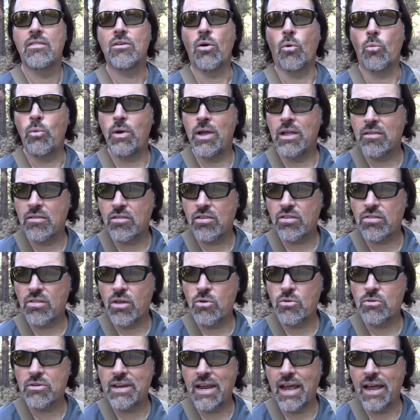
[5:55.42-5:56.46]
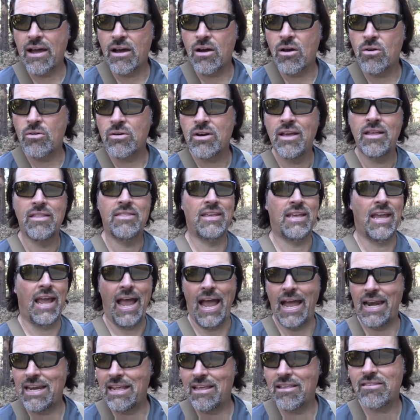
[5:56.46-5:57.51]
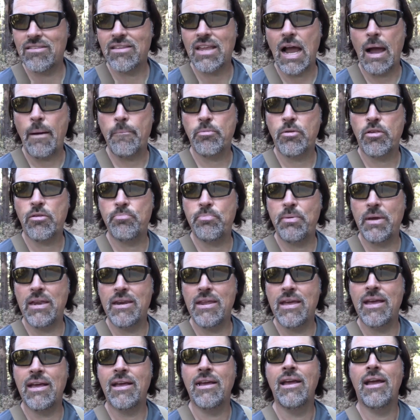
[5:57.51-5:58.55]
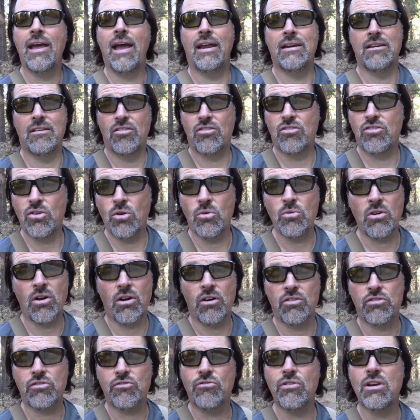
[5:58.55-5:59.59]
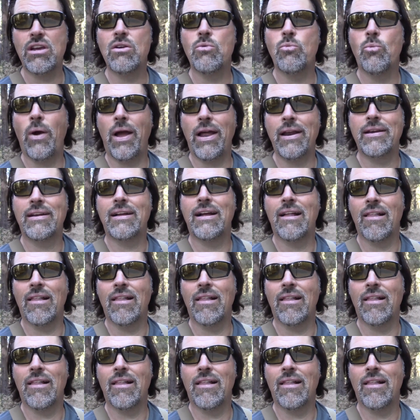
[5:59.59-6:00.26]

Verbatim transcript: The wind slowed down, the eddy stopped spinning, and the sonar screen went